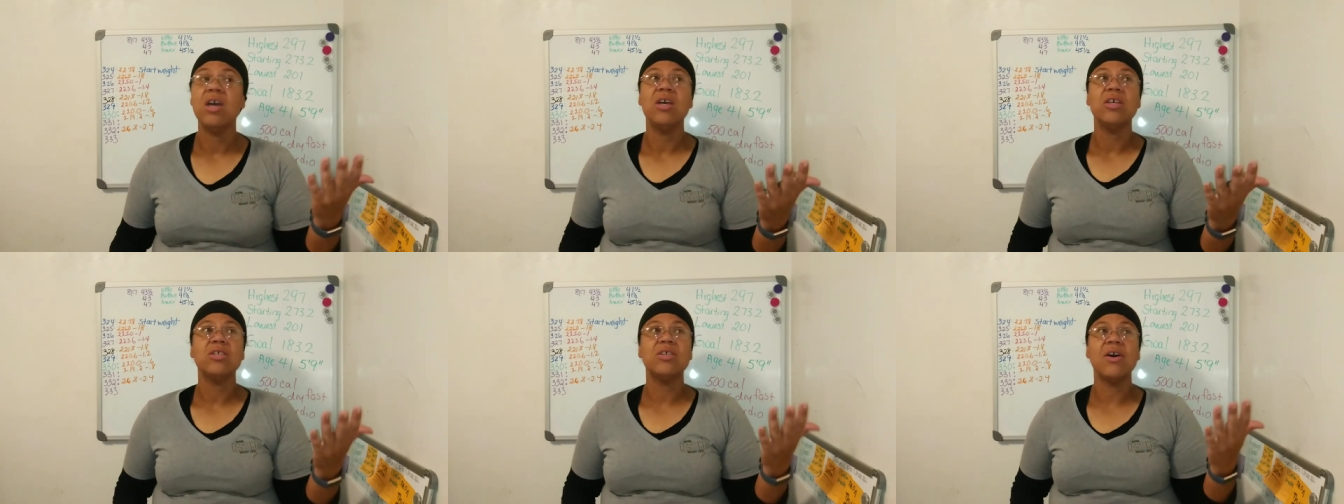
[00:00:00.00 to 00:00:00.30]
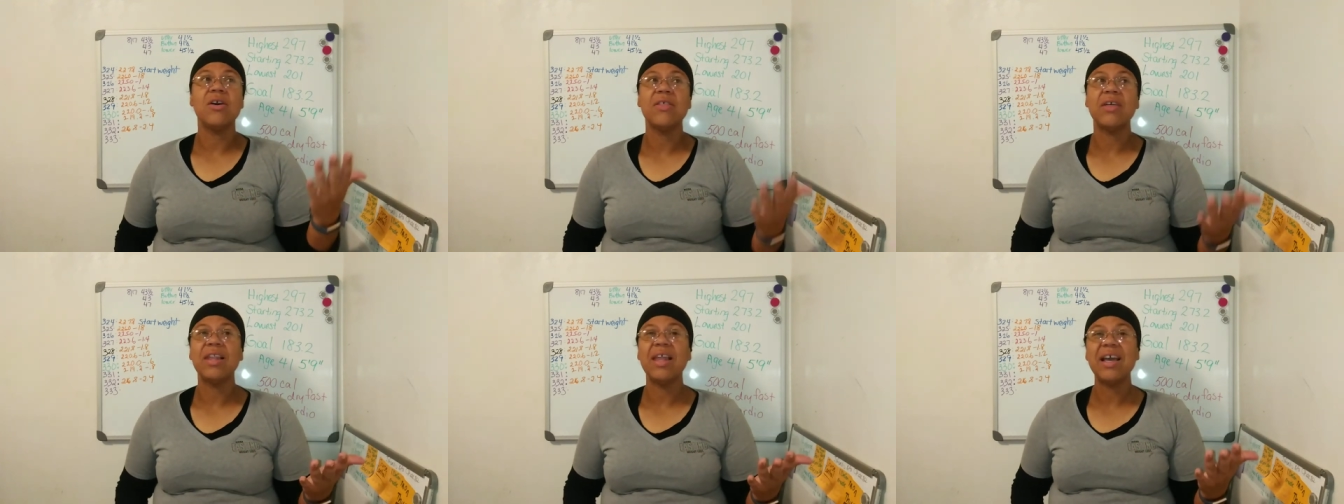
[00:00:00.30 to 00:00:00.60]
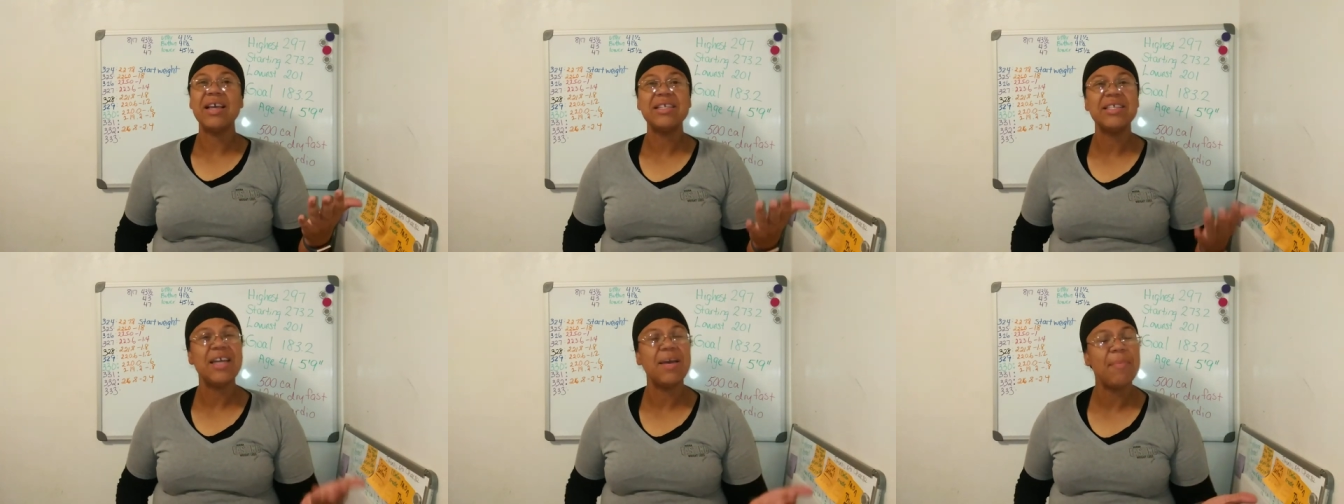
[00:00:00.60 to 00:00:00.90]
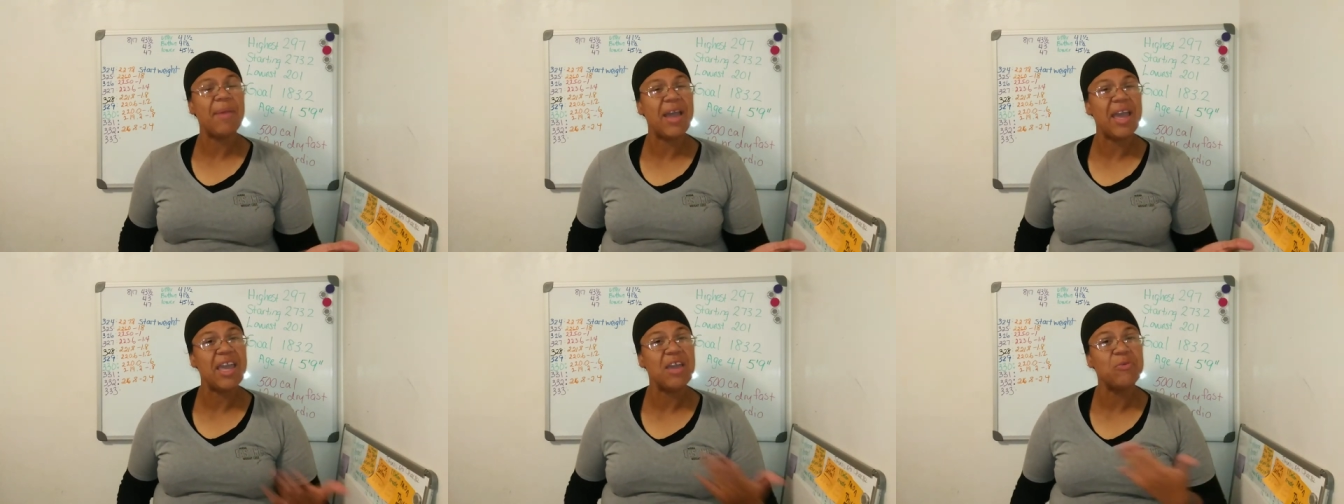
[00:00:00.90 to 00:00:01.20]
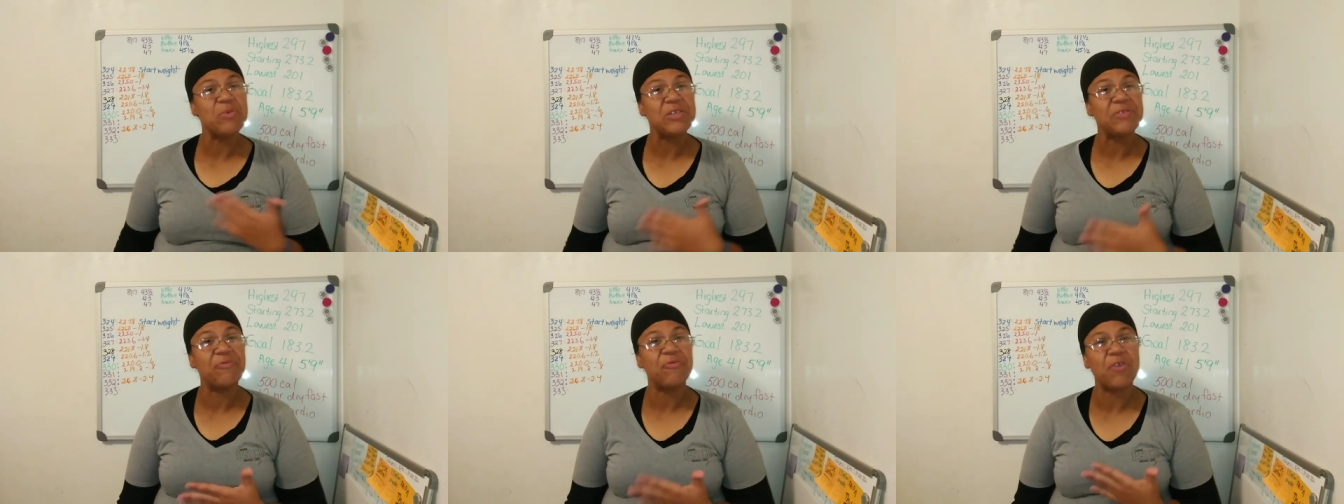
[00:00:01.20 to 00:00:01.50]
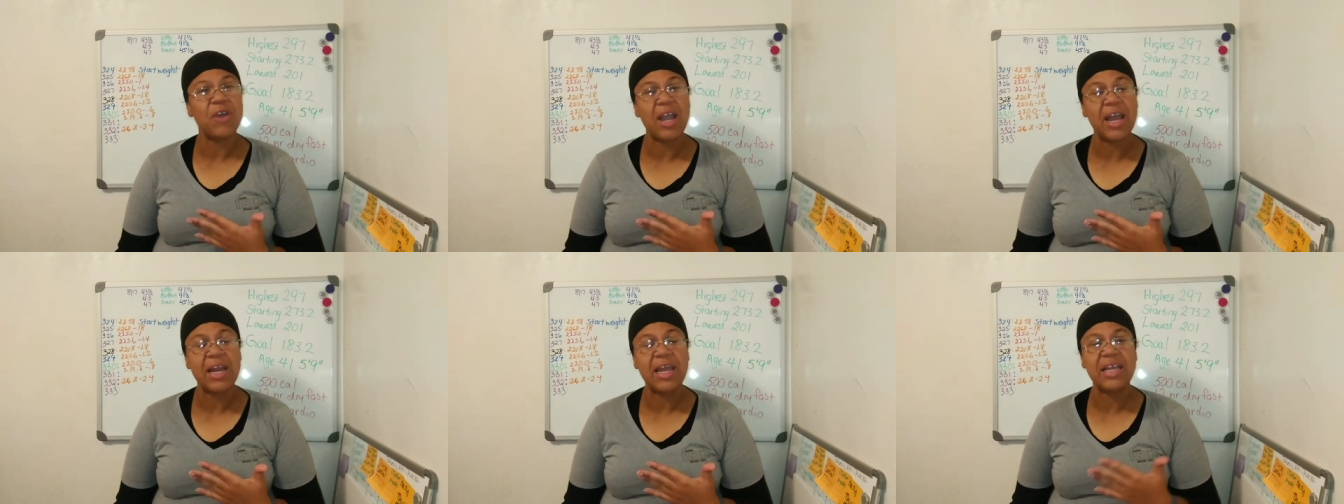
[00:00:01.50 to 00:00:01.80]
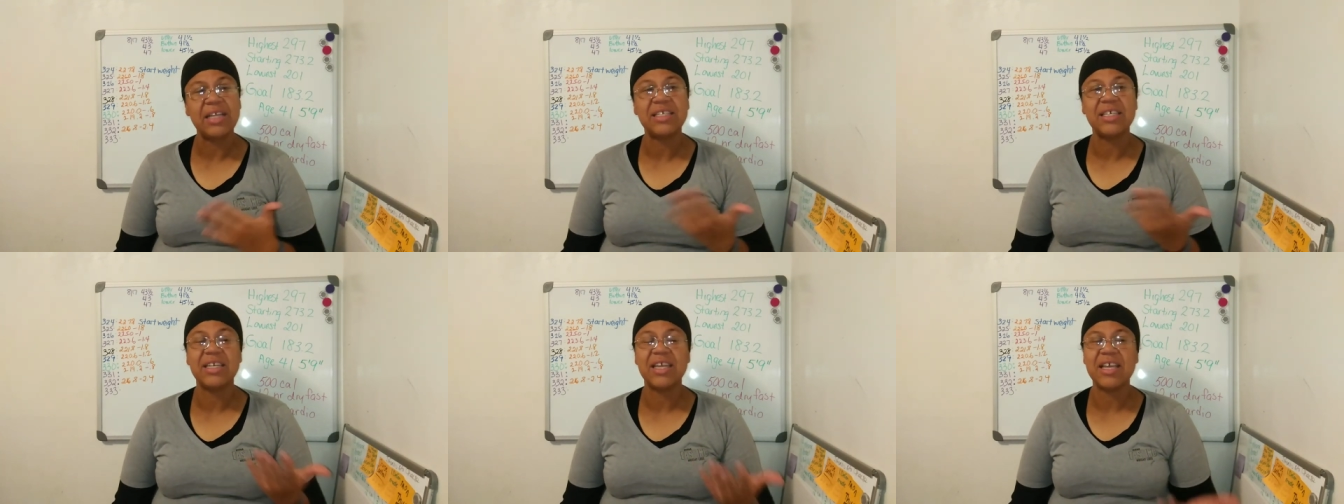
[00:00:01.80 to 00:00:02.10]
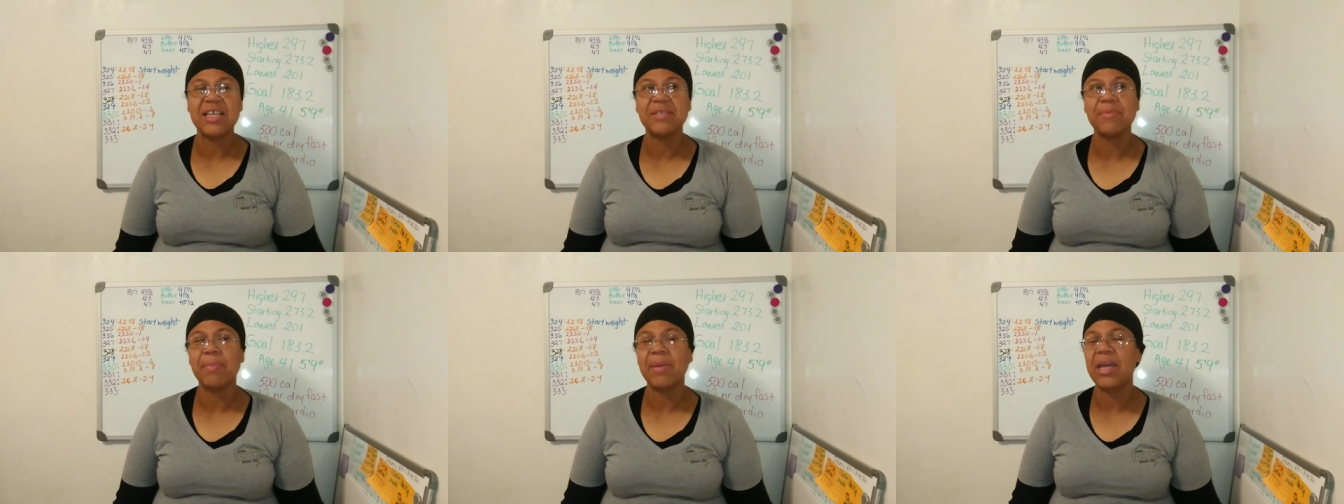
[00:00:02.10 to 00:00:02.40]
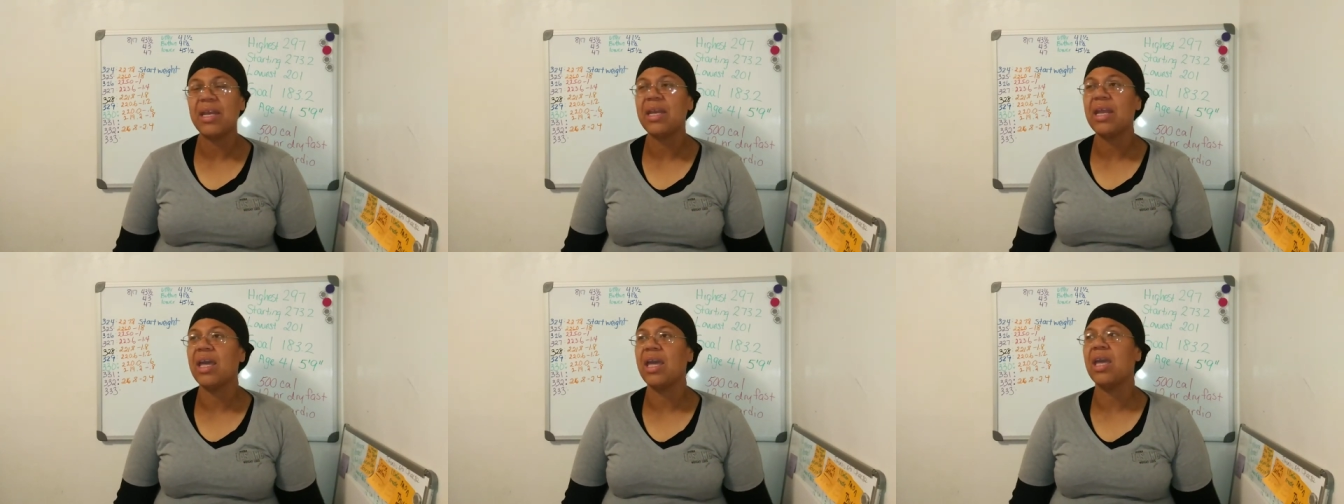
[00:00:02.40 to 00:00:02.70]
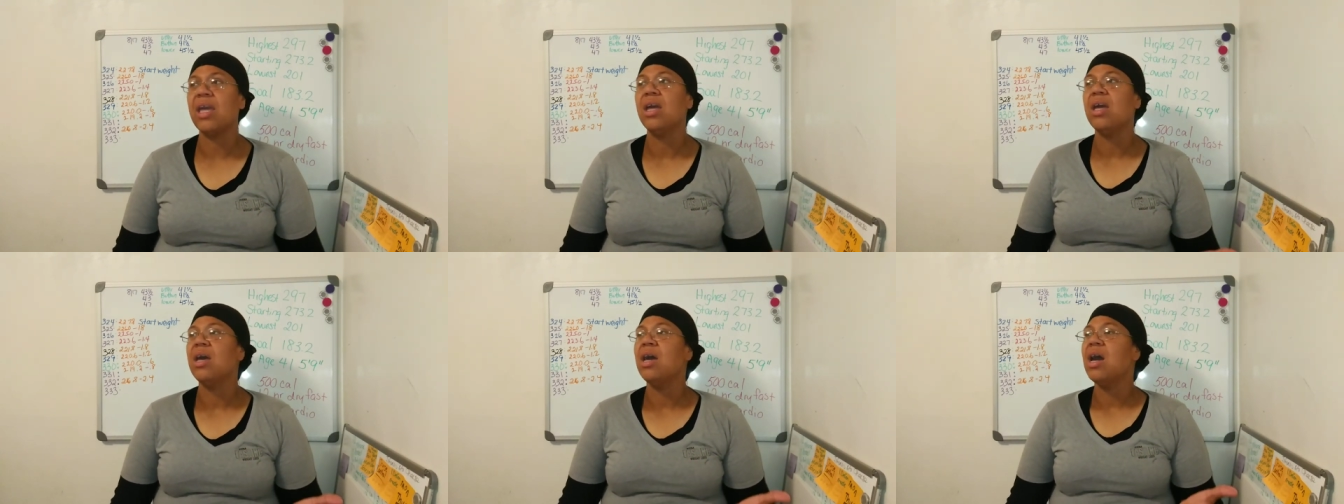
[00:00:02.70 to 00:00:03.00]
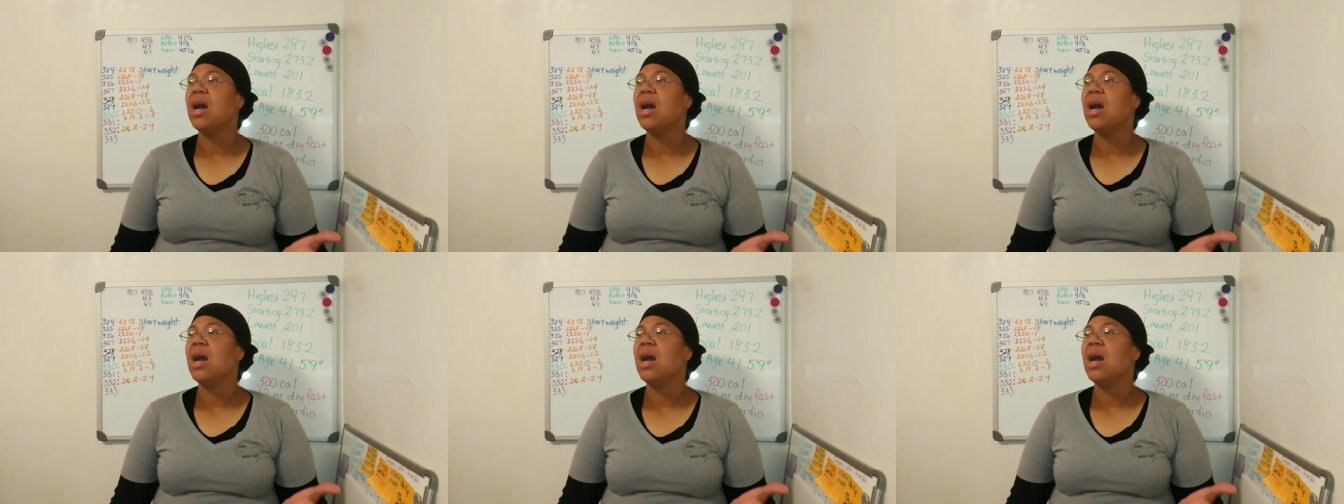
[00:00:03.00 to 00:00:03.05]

So the last time I ate was Friday. Today's Monday.